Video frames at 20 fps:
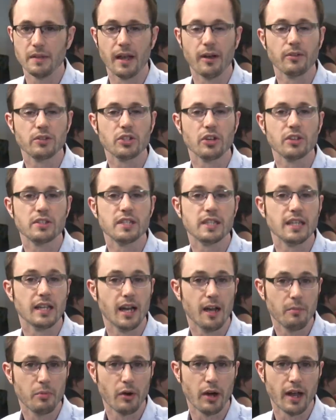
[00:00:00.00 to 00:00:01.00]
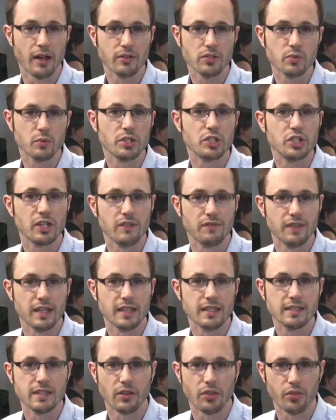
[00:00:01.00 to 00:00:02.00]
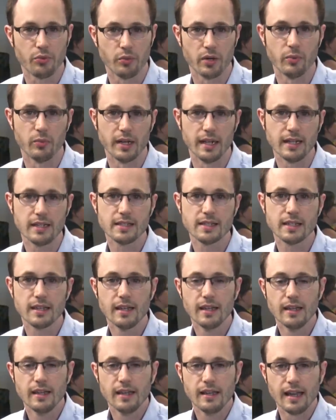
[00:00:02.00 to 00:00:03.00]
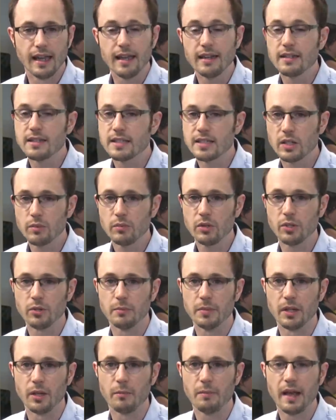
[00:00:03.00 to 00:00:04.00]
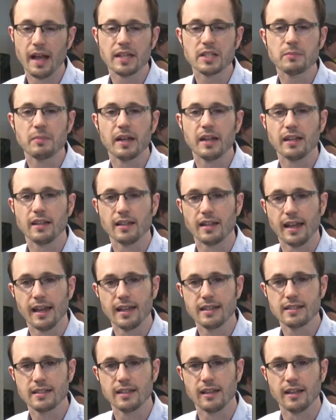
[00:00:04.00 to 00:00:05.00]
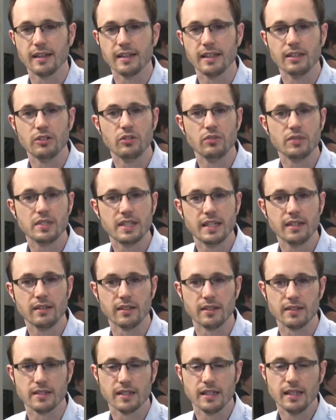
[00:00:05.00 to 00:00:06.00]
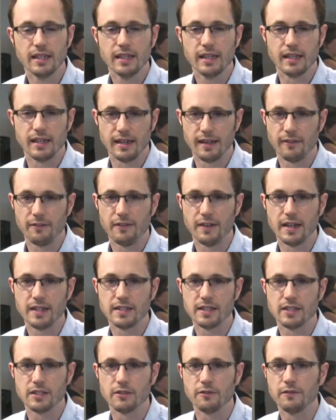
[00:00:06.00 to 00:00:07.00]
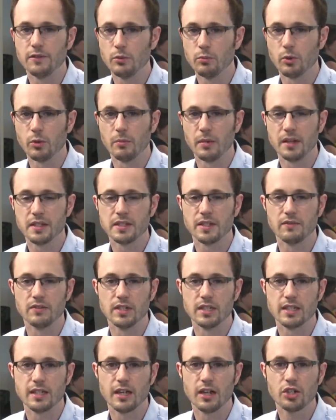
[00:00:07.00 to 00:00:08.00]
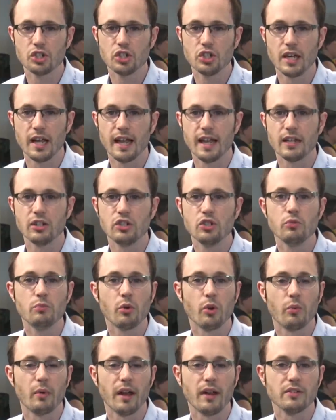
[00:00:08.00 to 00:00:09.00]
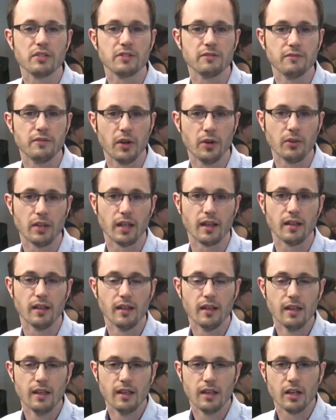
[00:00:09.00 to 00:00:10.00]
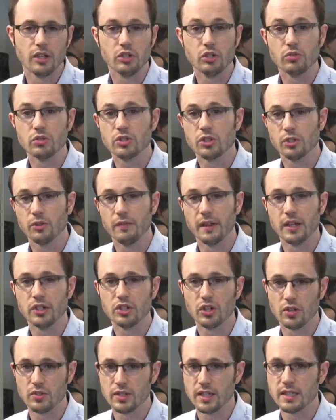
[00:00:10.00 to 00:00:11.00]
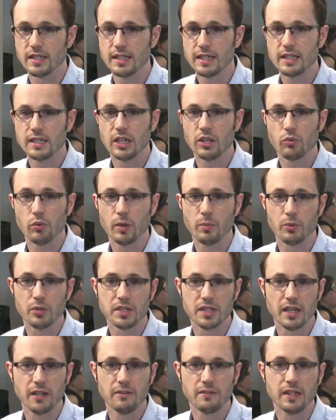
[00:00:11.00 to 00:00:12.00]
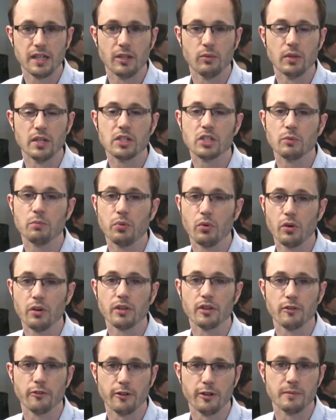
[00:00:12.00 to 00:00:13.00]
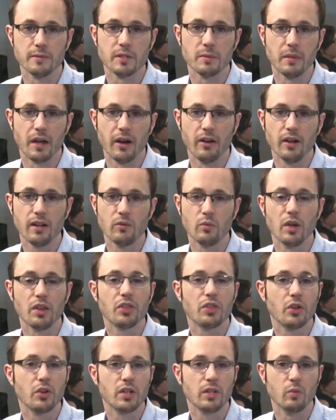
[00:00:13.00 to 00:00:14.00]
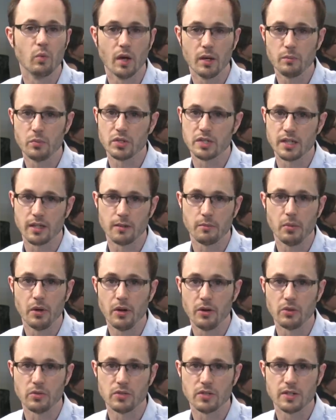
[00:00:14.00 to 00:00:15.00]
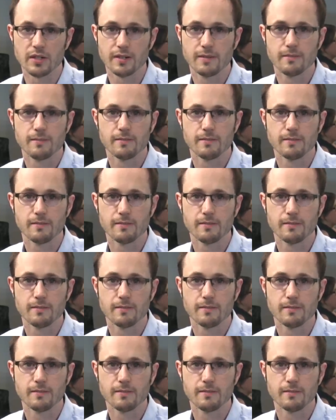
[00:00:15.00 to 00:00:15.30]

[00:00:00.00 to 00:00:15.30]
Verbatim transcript: Now it's on to the upper house, which convenes in three weeks. And a similar bill passed by a landslide in New Zealand. It now faces a few more months of discussion and two more rounds of voting. A June survey shows that 63% of Kiwis support the freedom to marry, with 31% opposed.